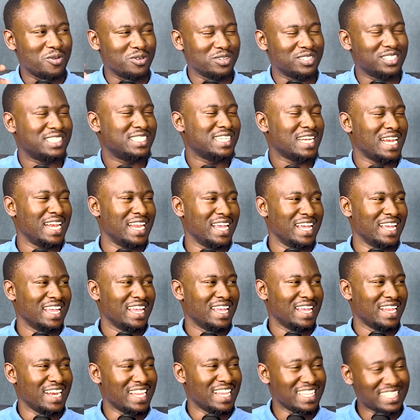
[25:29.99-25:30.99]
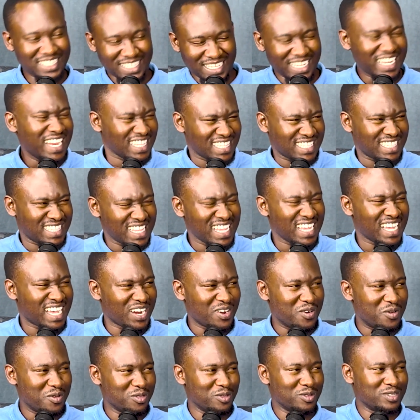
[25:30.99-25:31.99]
Australia? Let's let's
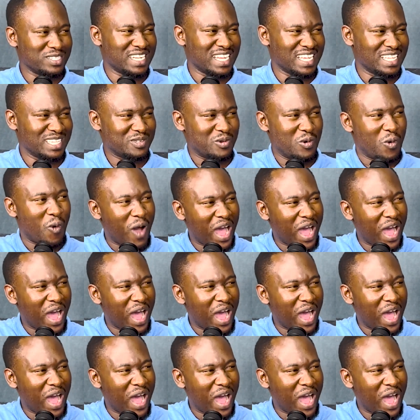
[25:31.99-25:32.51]
think along those lines.